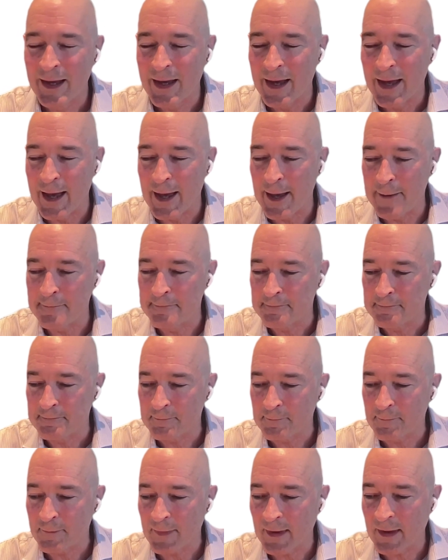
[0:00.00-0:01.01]
And
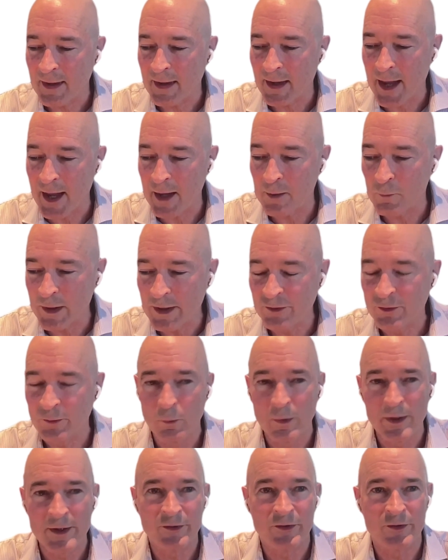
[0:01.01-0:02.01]
we
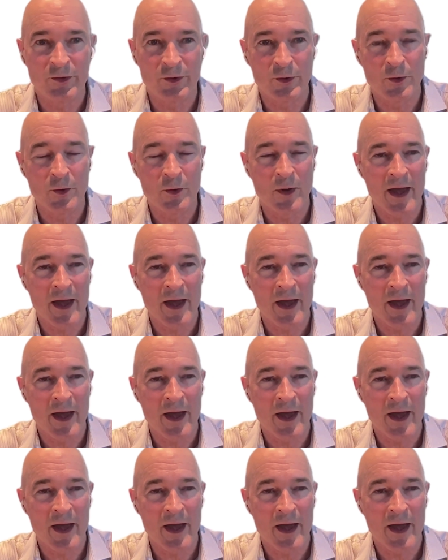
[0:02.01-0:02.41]
do